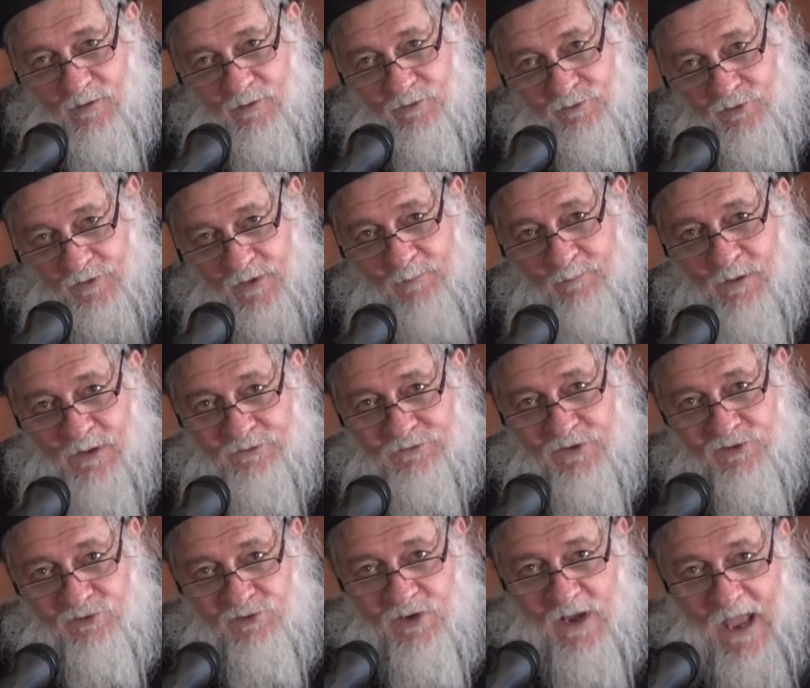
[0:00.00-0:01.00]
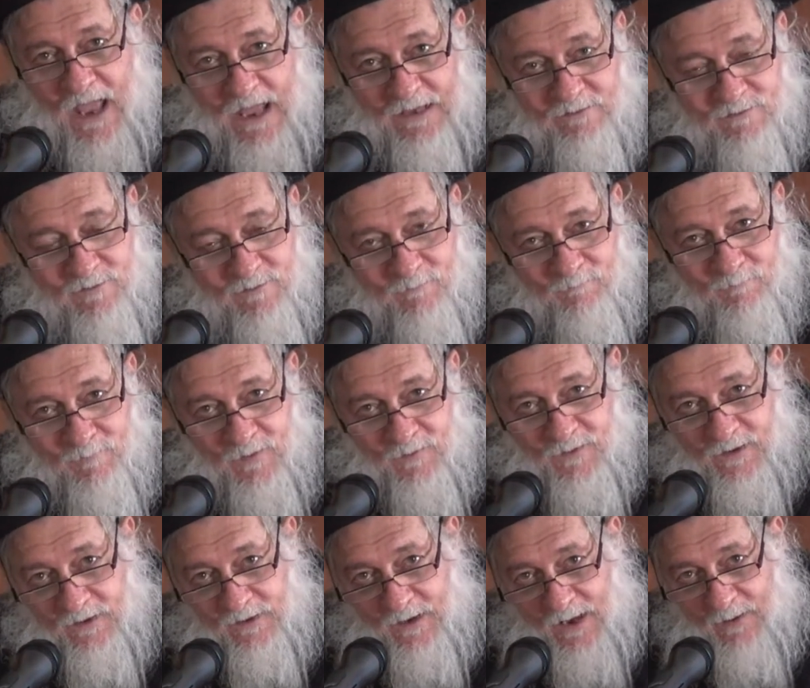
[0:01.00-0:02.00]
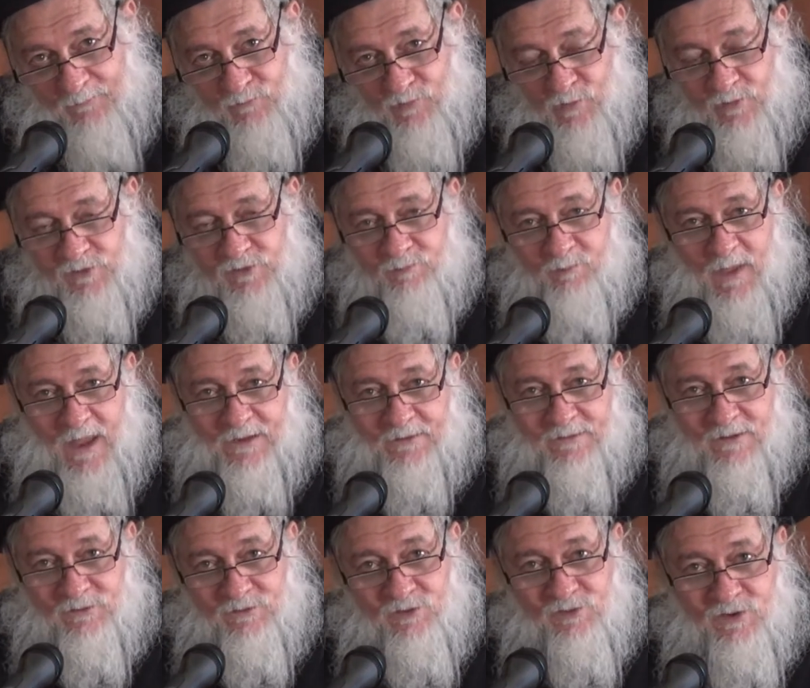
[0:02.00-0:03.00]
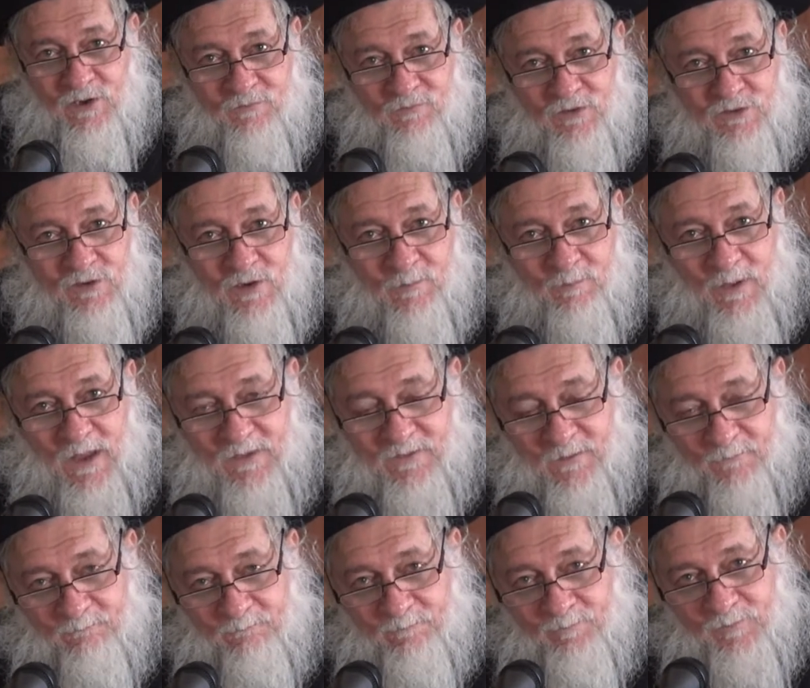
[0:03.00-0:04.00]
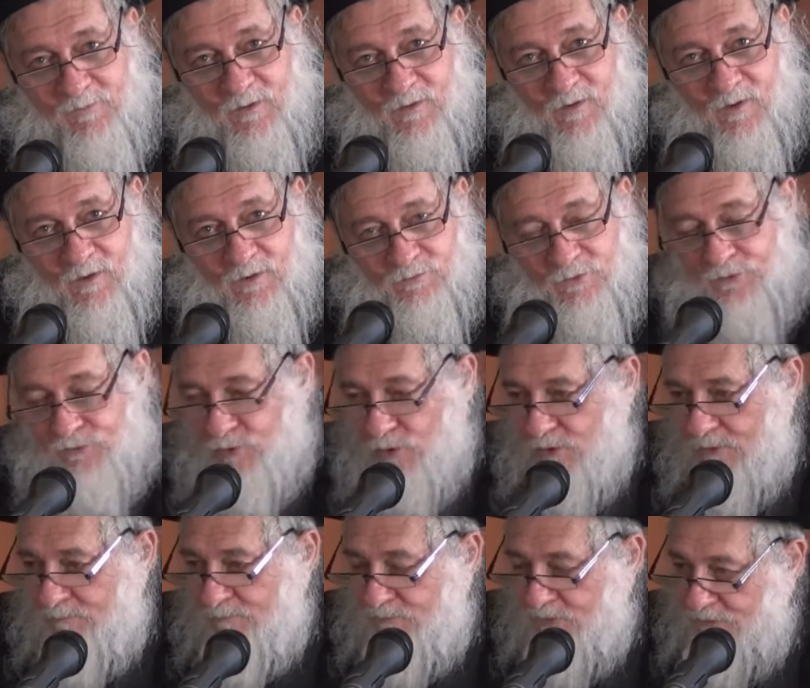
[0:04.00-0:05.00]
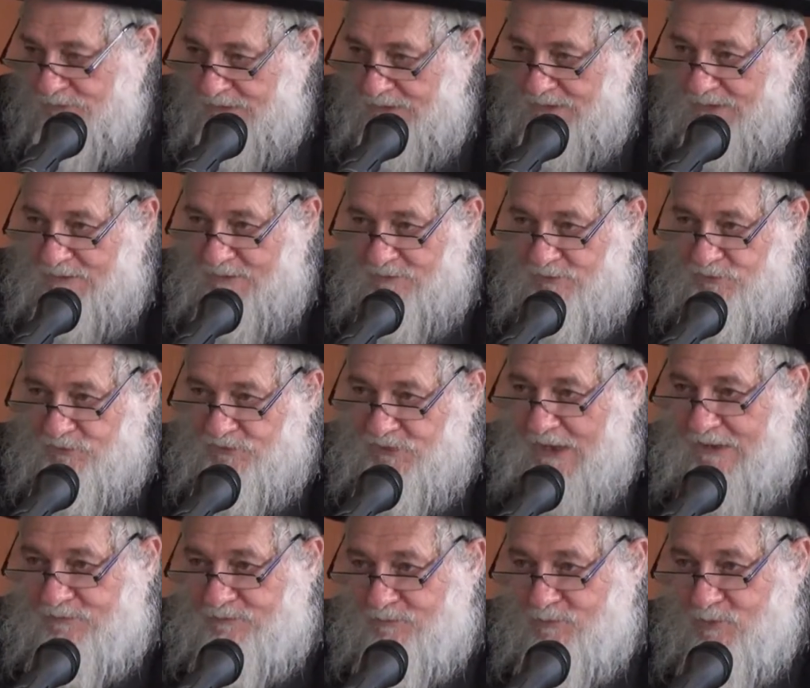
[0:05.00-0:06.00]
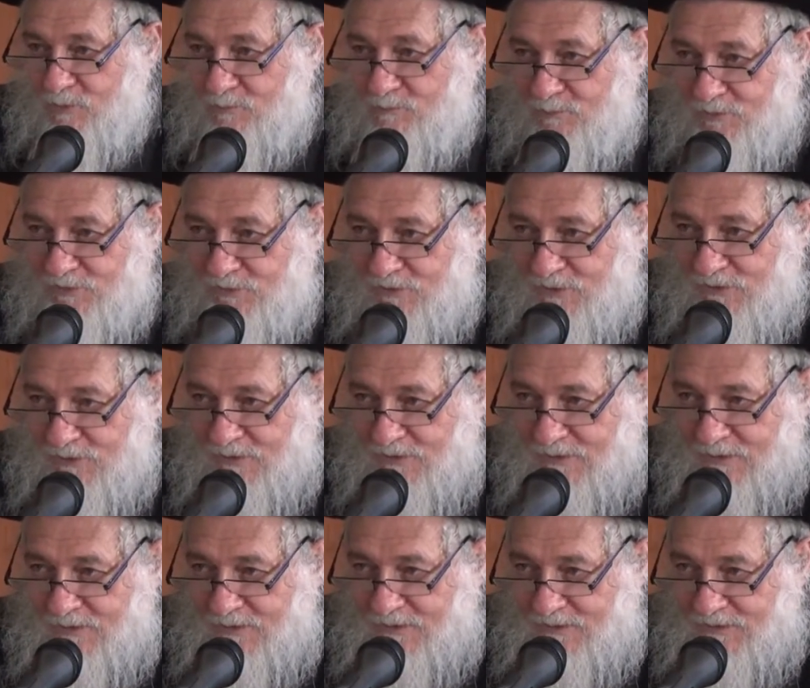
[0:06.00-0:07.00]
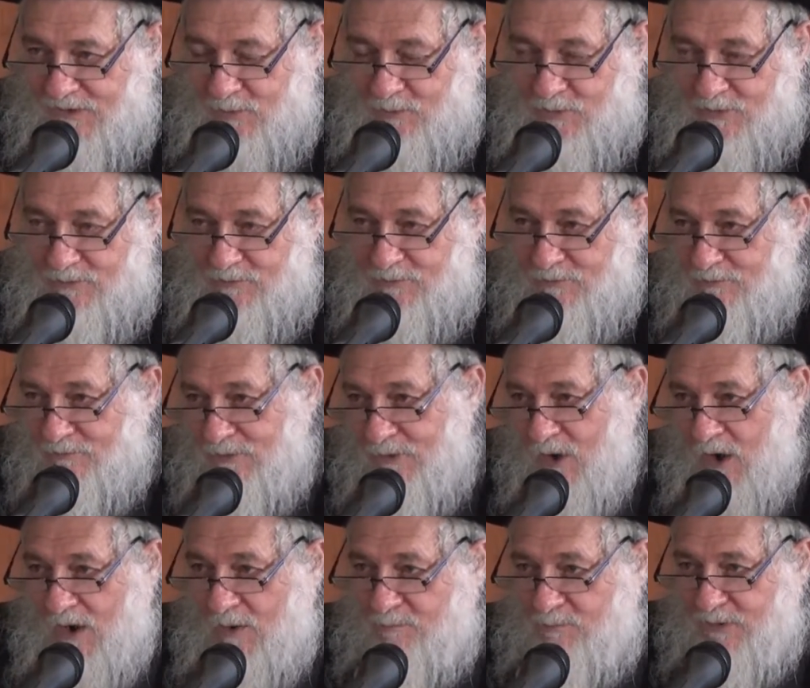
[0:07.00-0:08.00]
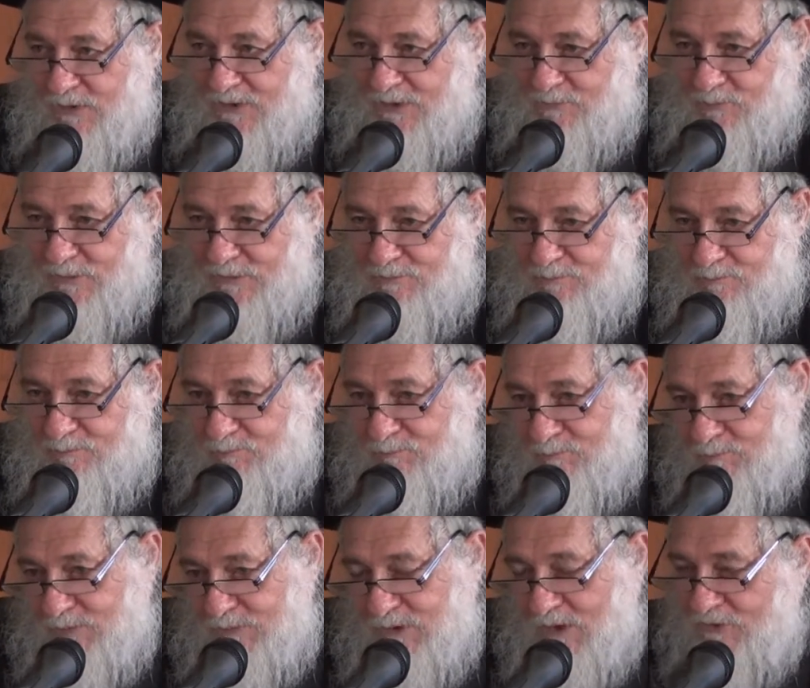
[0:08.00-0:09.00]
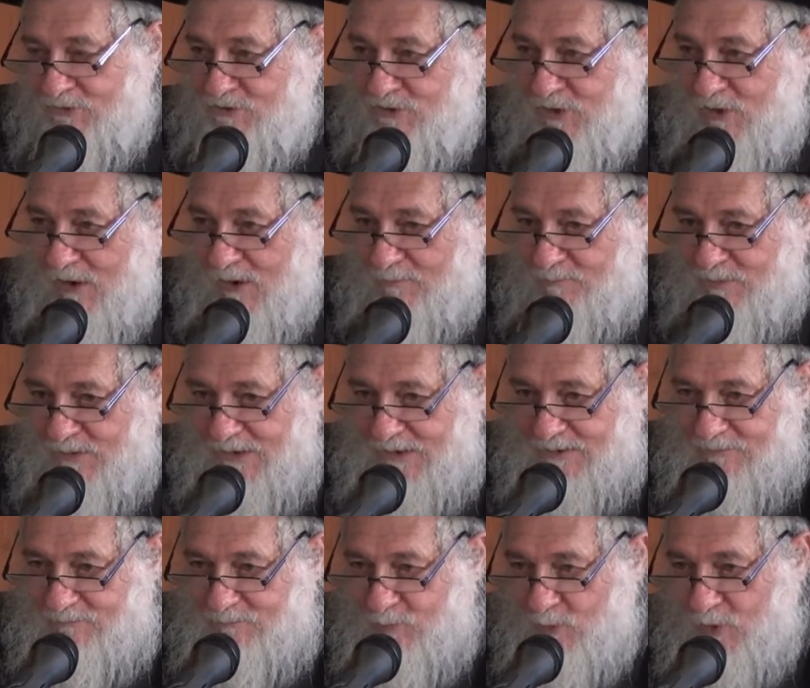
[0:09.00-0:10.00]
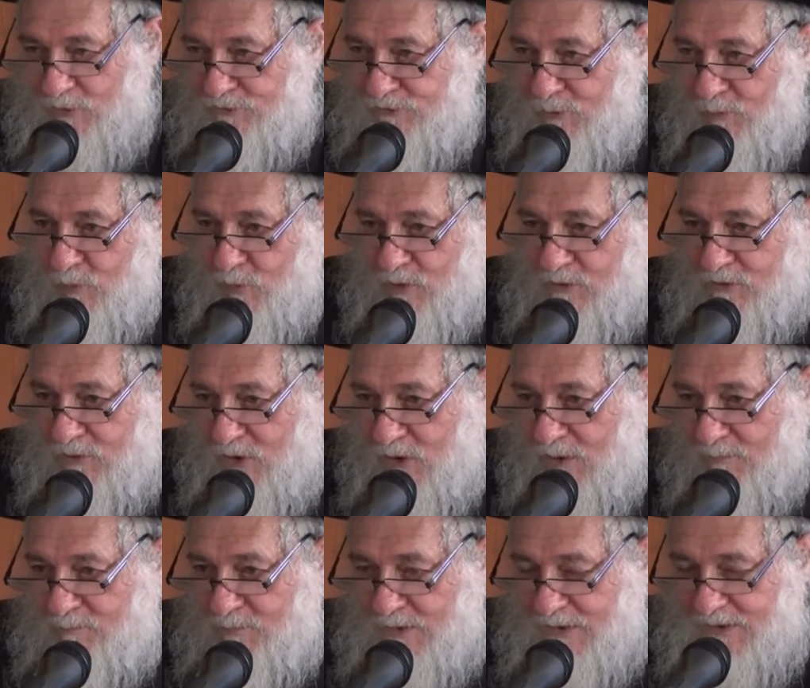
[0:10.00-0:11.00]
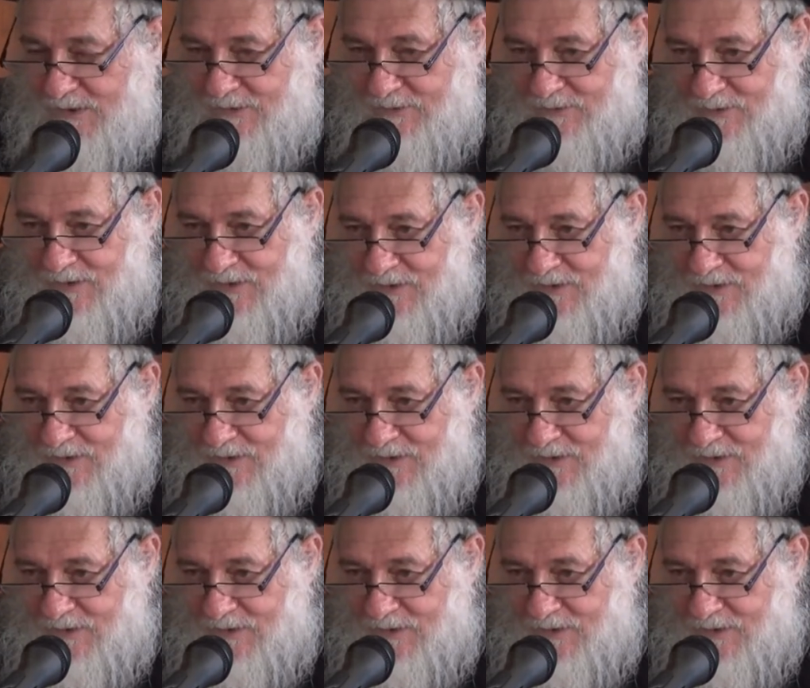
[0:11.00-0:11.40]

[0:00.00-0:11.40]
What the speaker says: So they built this yacht, and they came to inspect it to see if he's going to pay them. They took him to the staterooms. They were carpeted with plush carpeting, wall-to-wall carpeting.